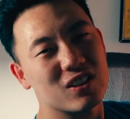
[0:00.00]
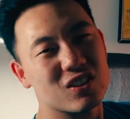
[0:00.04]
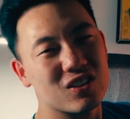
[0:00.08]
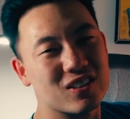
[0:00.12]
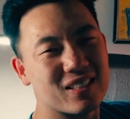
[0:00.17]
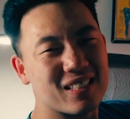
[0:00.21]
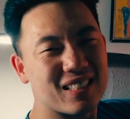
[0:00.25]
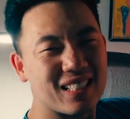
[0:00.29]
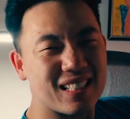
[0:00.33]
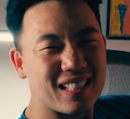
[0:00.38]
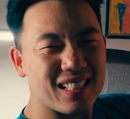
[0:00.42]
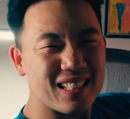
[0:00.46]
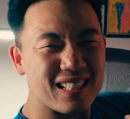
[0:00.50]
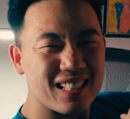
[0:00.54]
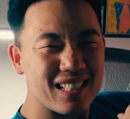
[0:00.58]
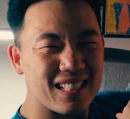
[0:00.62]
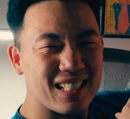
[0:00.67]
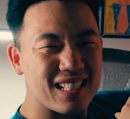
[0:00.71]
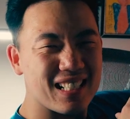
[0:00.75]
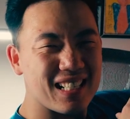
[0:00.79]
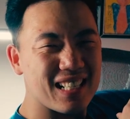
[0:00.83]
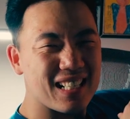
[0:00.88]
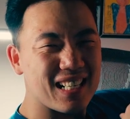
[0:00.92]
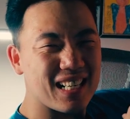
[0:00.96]

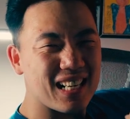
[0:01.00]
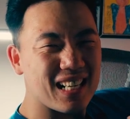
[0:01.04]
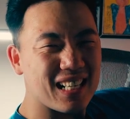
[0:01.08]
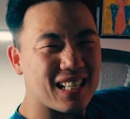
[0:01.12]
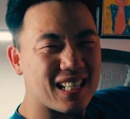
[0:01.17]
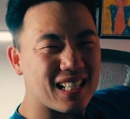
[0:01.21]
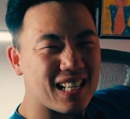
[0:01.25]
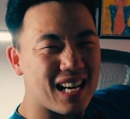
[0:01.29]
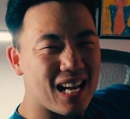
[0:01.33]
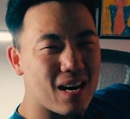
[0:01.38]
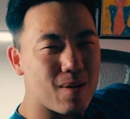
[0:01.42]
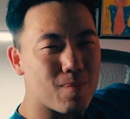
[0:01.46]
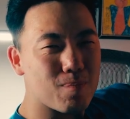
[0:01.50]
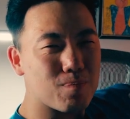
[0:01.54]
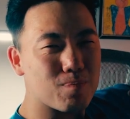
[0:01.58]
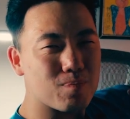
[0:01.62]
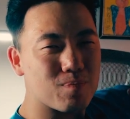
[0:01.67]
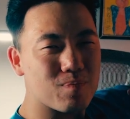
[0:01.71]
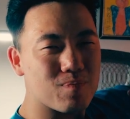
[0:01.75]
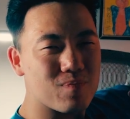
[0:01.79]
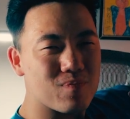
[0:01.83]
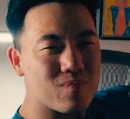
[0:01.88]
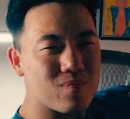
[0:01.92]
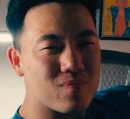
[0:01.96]
it kind of
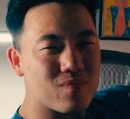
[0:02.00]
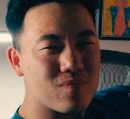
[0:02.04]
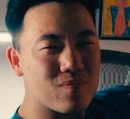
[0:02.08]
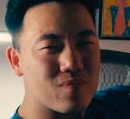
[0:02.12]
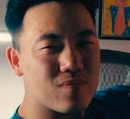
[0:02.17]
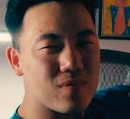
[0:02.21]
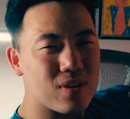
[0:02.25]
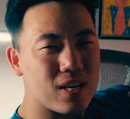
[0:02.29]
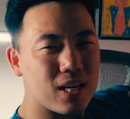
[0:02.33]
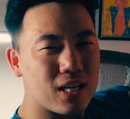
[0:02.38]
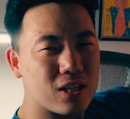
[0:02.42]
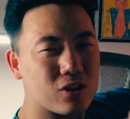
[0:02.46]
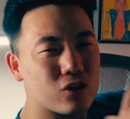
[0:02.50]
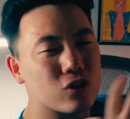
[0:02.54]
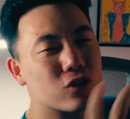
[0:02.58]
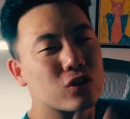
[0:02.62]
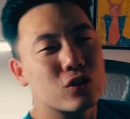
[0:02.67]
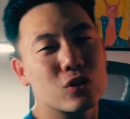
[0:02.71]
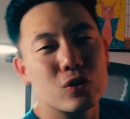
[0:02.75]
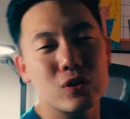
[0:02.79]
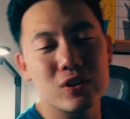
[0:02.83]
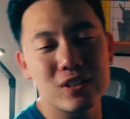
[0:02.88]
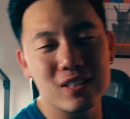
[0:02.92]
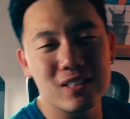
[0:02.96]

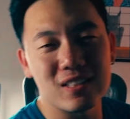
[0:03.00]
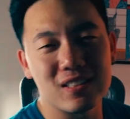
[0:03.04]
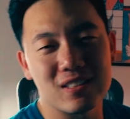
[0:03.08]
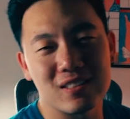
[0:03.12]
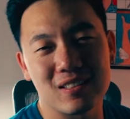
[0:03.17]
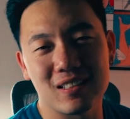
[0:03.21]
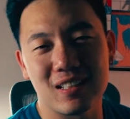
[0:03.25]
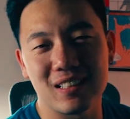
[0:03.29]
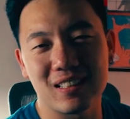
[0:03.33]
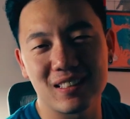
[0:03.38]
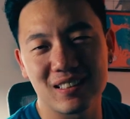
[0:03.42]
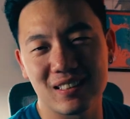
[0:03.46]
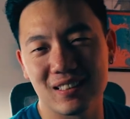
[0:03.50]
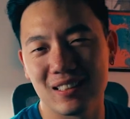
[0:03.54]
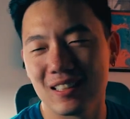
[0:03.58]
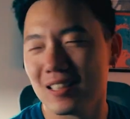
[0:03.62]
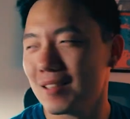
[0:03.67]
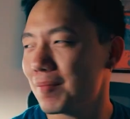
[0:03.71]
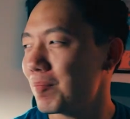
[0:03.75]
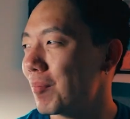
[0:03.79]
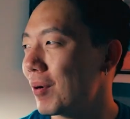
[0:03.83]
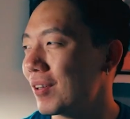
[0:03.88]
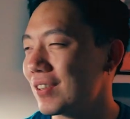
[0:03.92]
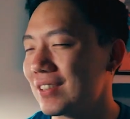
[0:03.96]
introduces like
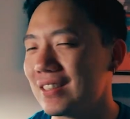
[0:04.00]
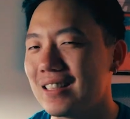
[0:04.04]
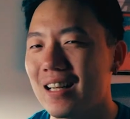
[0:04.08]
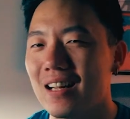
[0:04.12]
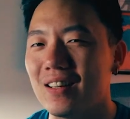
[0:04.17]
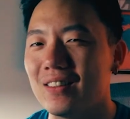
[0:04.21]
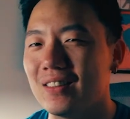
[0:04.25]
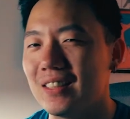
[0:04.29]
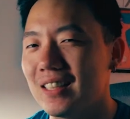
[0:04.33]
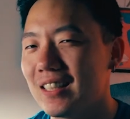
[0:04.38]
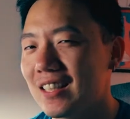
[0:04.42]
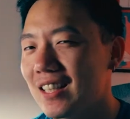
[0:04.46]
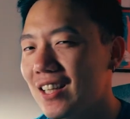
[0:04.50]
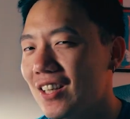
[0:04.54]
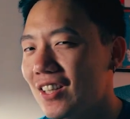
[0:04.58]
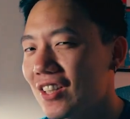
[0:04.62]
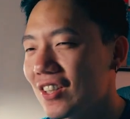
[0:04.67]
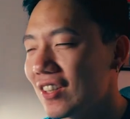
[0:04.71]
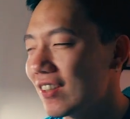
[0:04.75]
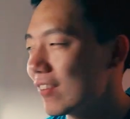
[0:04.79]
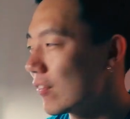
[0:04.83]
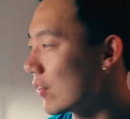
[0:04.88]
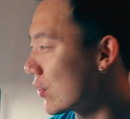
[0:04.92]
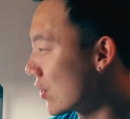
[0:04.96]
personality and
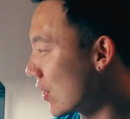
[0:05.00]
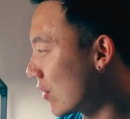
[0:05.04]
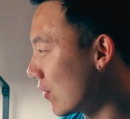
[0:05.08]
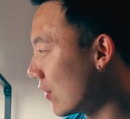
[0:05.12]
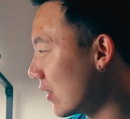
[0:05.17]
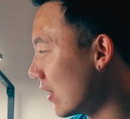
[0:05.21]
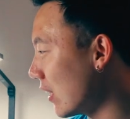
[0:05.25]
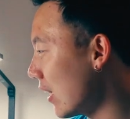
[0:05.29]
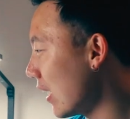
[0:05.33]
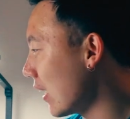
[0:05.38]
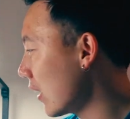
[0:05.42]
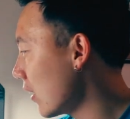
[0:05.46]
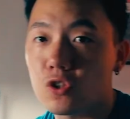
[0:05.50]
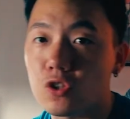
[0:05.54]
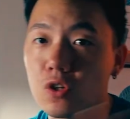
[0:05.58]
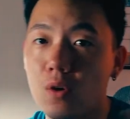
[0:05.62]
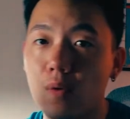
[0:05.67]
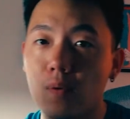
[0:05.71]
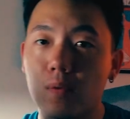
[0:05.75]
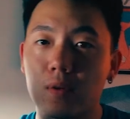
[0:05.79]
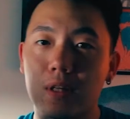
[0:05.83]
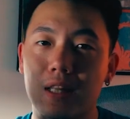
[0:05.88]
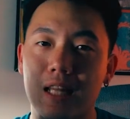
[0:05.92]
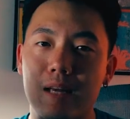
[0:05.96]
color, which I really like.
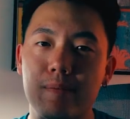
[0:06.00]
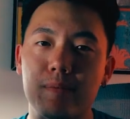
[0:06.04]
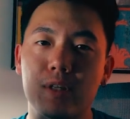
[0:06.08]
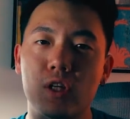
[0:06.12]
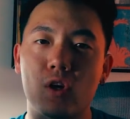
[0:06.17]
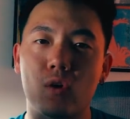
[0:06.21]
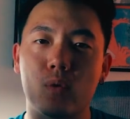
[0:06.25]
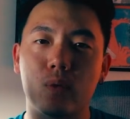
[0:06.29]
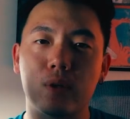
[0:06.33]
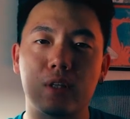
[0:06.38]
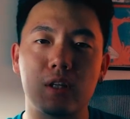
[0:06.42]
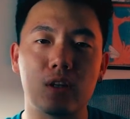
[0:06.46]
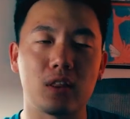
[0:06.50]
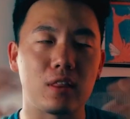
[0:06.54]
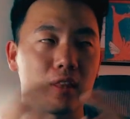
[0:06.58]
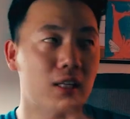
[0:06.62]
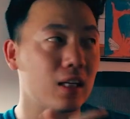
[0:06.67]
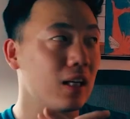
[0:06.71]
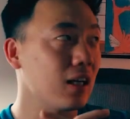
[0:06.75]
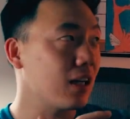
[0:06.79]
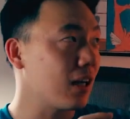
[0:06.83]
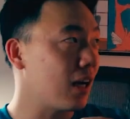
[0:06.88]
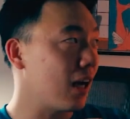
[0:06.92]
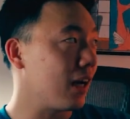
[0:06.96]
So let me know what you
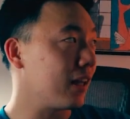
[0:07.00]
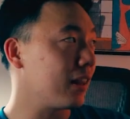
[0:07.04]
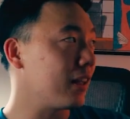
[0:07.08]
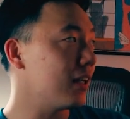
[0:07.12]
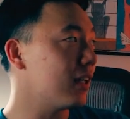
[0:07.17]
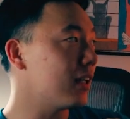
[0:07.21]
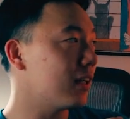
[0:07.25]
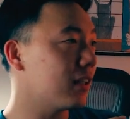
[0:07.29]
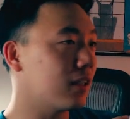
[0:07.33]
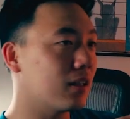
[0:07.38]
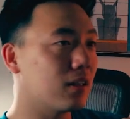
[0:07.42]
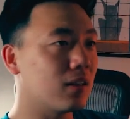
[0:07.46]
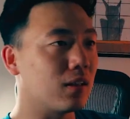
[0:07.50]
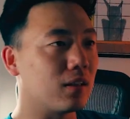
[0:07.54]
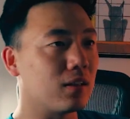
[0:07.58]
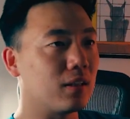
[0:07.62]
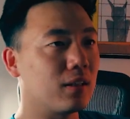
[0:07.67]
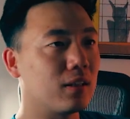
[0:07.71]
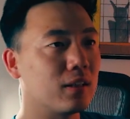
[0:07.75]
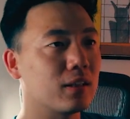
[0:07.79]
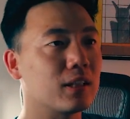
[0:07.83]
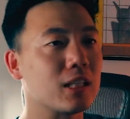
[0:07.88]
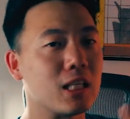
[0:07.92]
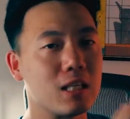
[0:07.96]
think. I think I'm
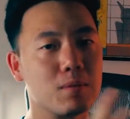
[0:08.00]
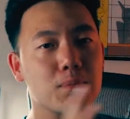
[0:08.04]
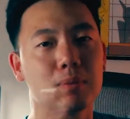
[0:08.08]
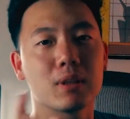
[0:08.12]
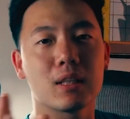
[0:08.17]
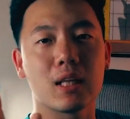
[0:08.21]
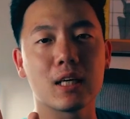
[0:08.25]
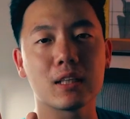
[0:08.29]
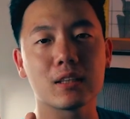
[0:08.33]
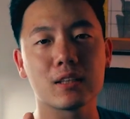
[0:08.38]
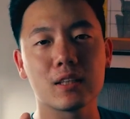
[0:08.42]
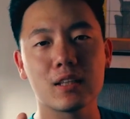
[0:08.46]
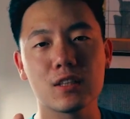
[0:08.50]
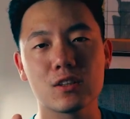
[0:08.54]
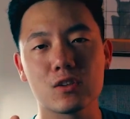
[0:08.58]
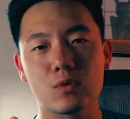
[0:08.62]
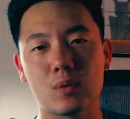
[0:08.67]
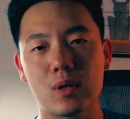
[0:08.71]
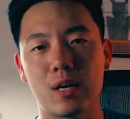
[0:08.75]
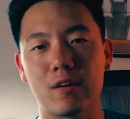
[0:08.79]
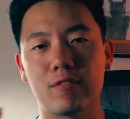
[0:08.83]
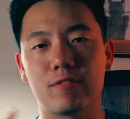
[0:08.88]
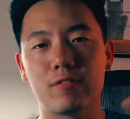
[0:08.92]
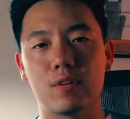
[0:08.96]
gonna keep it like
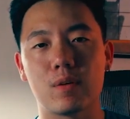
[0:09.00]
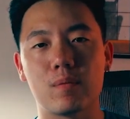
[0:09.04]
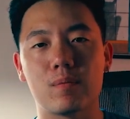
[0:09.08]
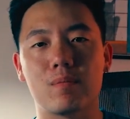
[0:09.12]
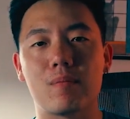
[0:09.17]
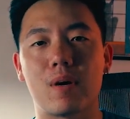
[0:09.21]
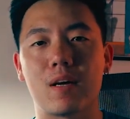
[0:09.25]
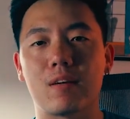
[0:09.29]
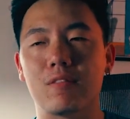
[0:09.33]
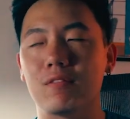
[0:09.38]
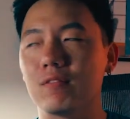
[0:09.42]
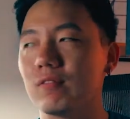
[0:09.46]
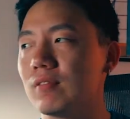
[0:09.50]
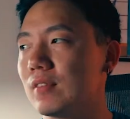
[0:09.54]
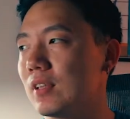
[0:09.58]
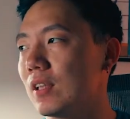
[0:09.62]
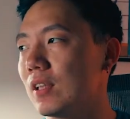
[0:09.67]
this when I film my,